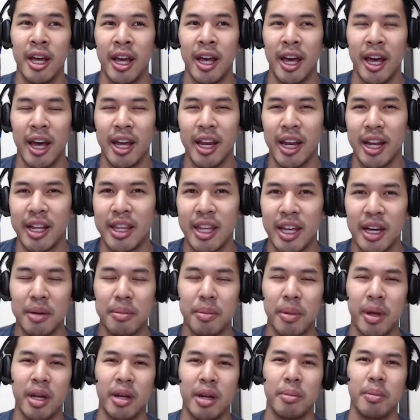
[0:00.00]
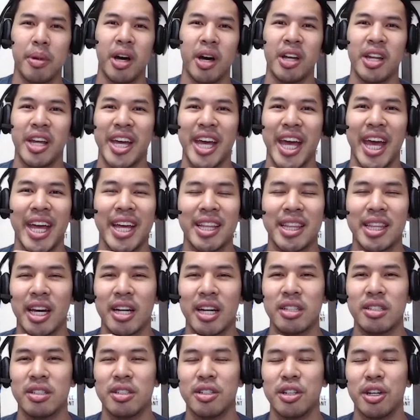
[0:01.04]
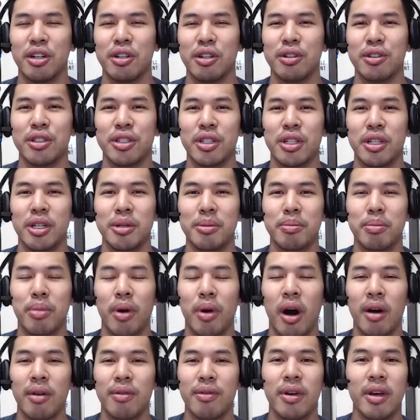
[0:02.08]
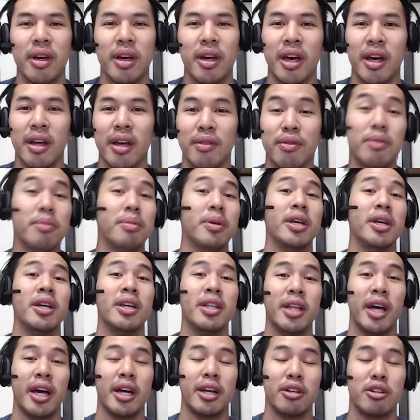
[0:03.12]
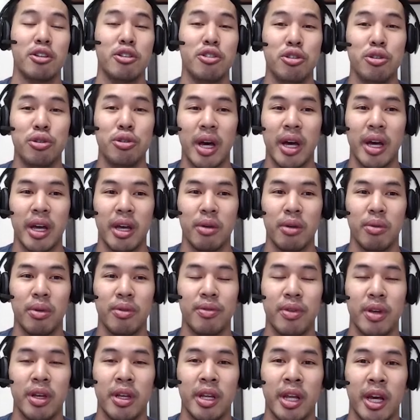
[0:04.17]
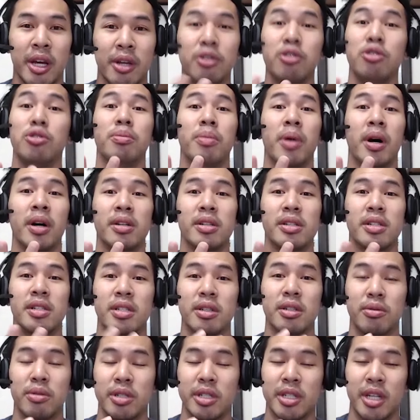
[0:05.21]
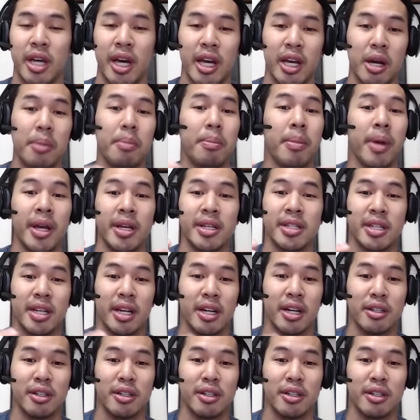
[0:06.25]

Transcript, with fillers: and I think I made about like eight thousand dollars in profit. And for me, like to do that within like two months was like amazing. I was